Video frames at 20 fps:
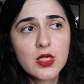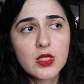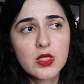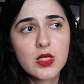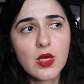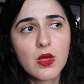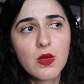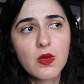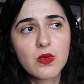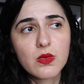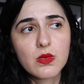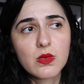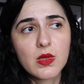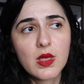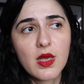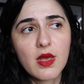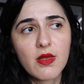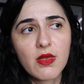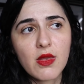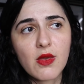So
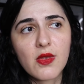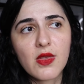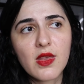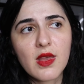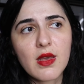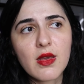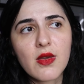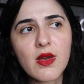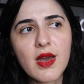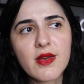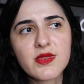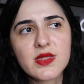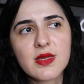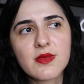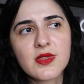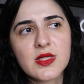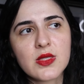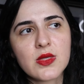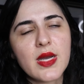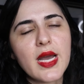if you think you have
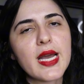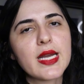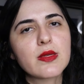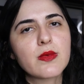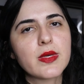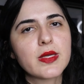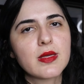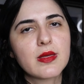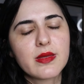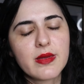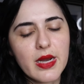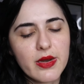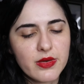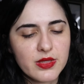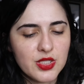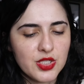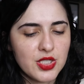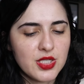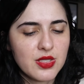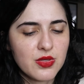something to
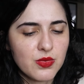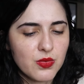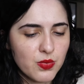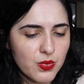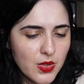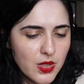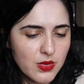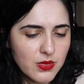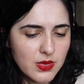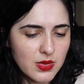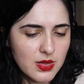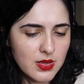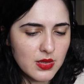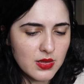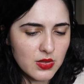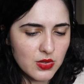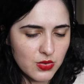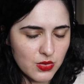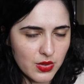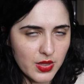add, she wrote
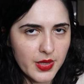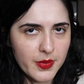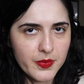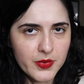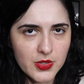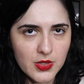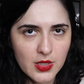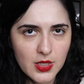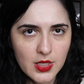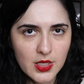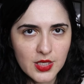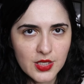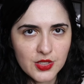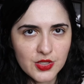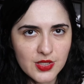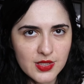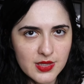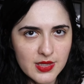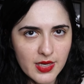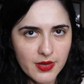the script,
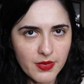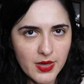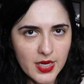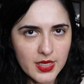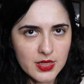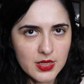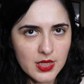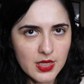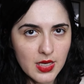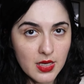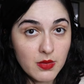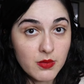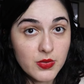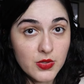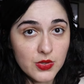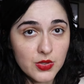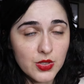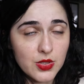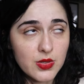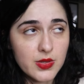she's directing and
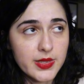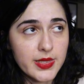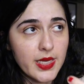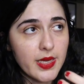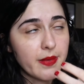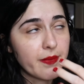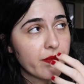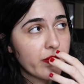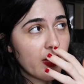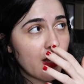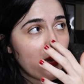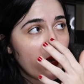producing.